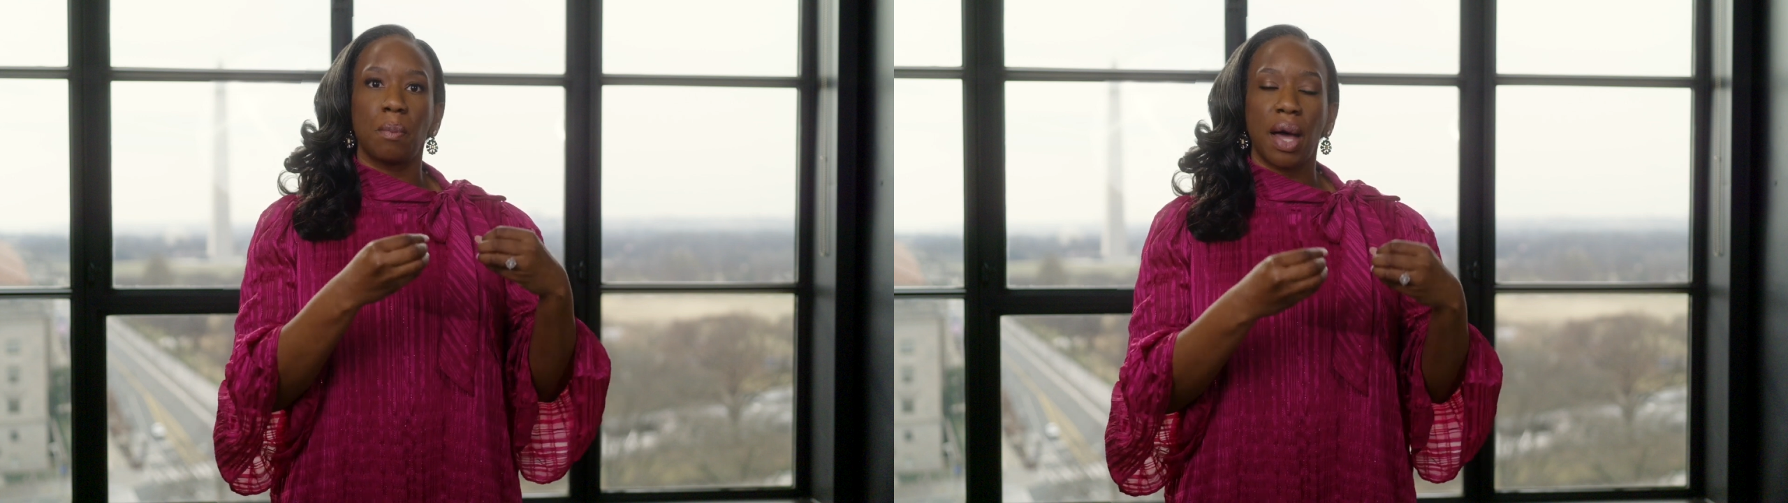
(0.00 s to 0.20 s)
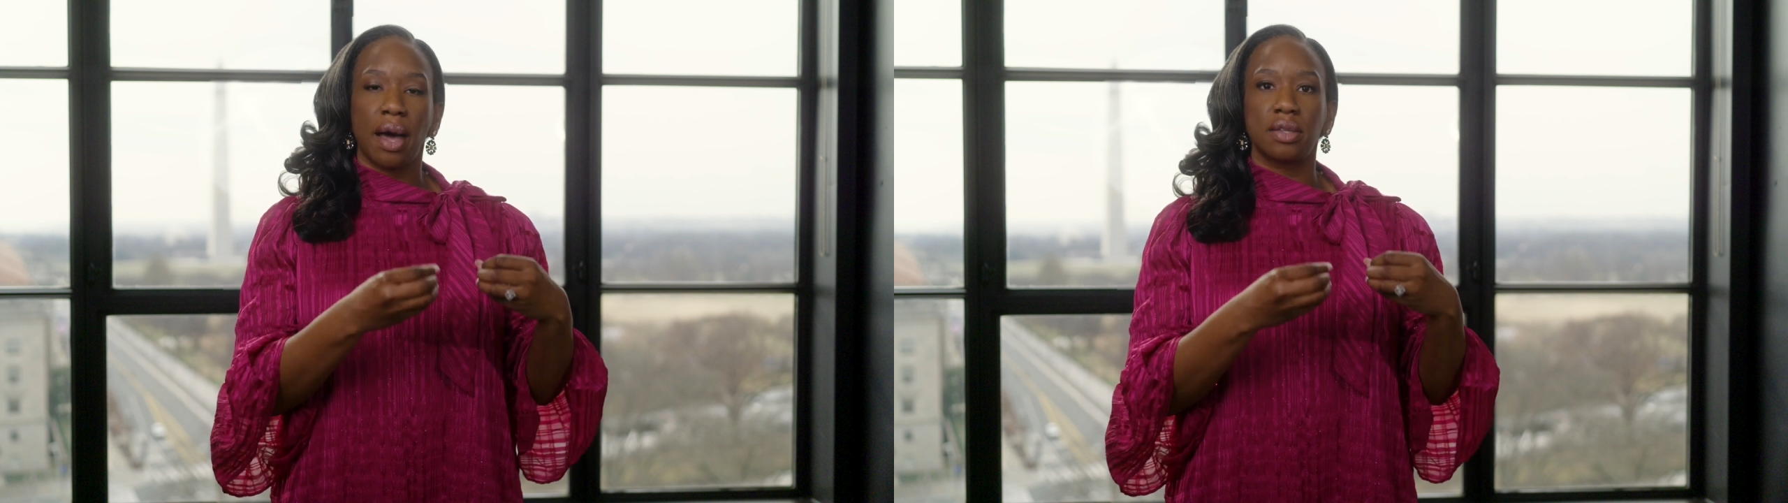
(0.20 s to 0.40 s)

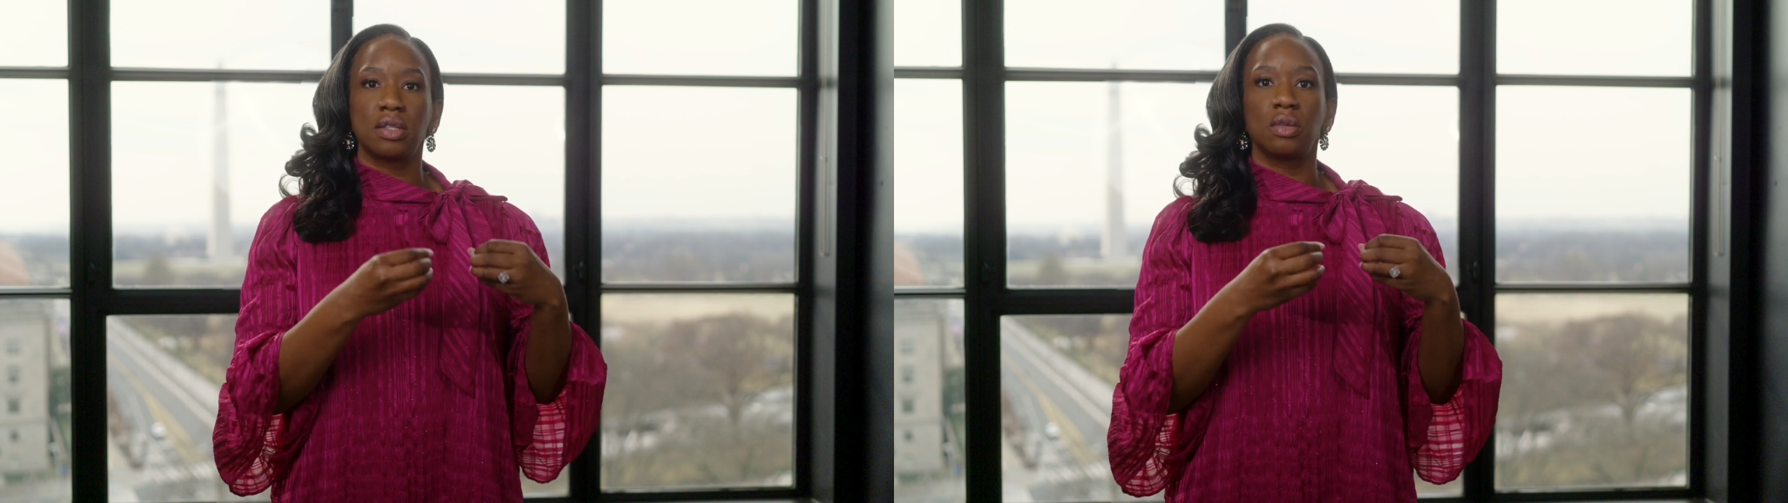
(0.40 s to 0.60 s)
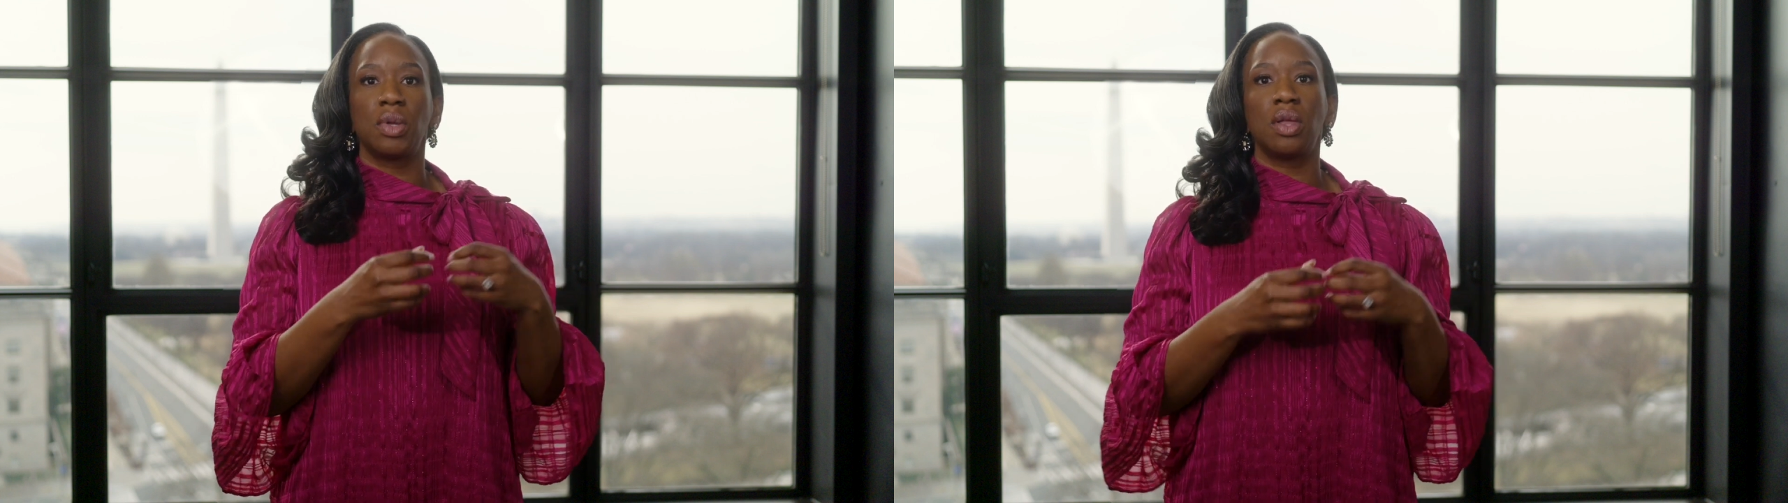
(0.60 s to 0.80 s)

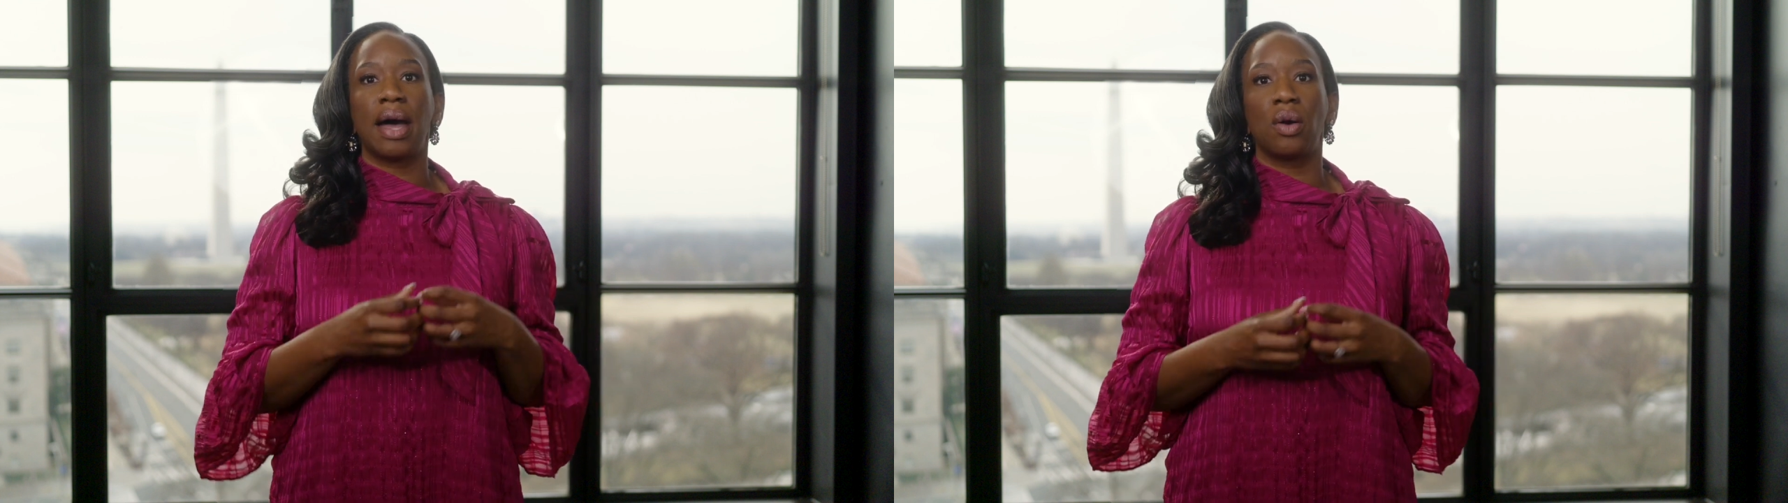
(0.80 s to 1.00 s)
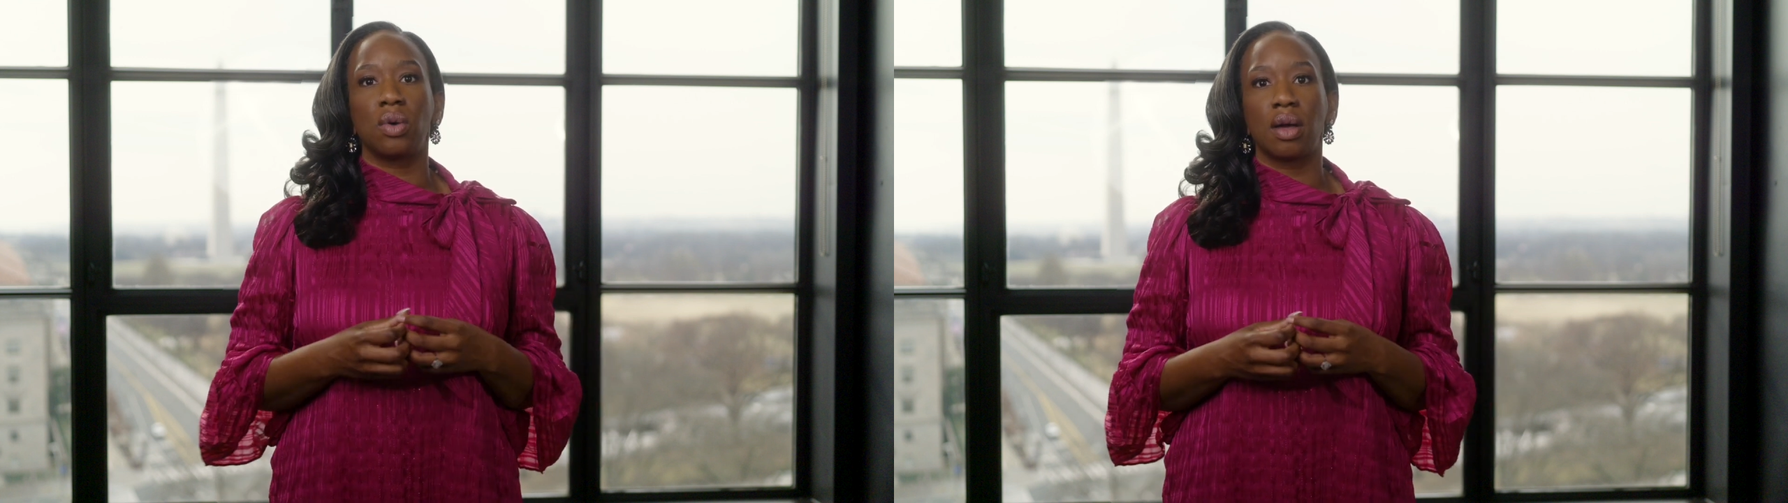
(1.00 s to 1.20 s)
possible
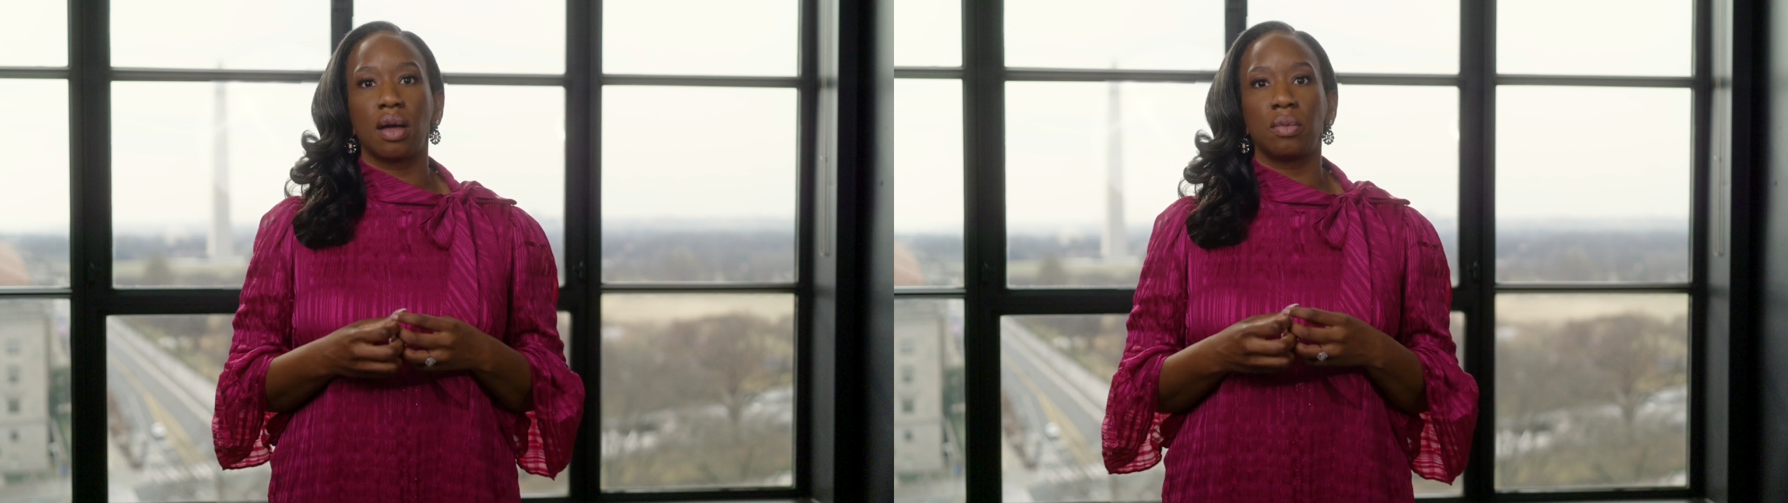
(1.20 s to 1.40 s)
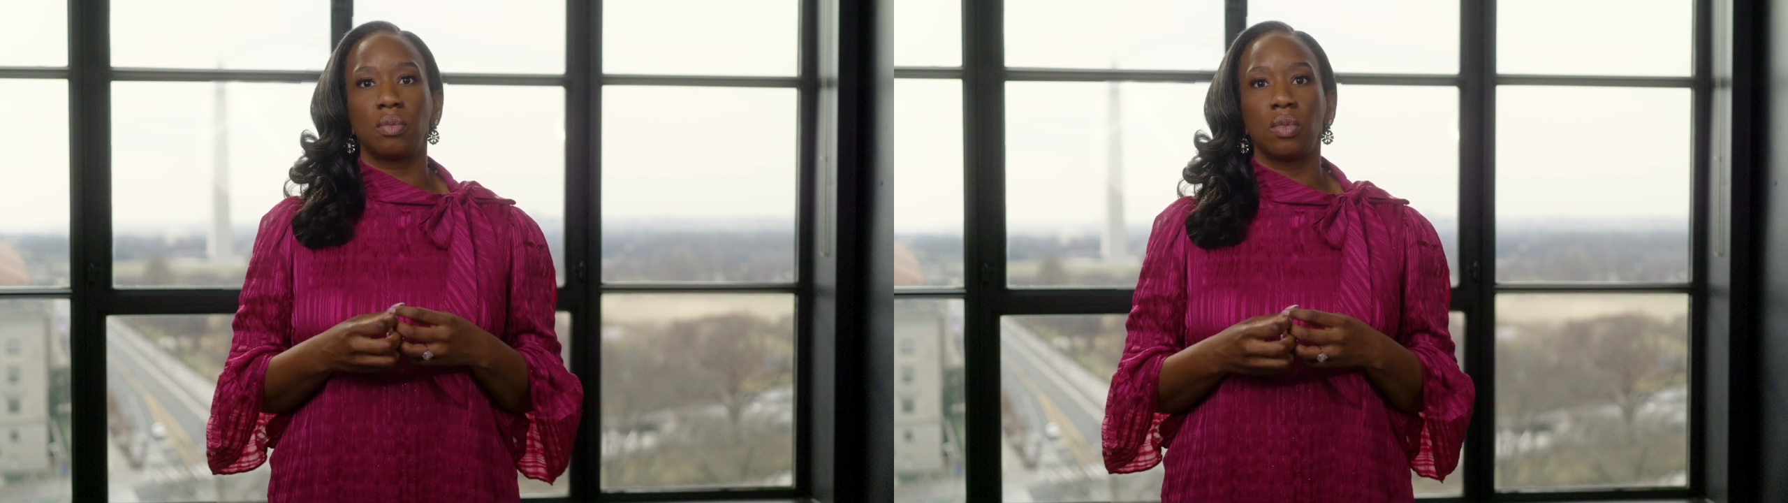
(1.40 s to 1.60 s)

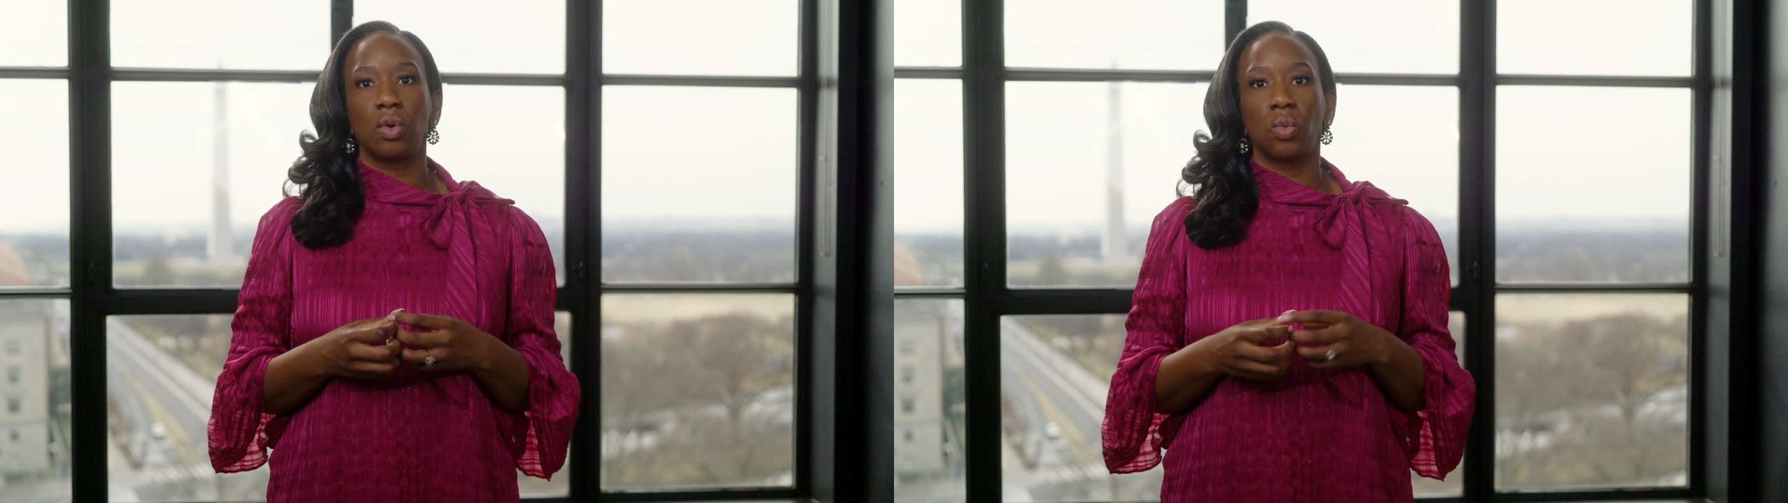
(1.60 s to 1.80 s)
outcome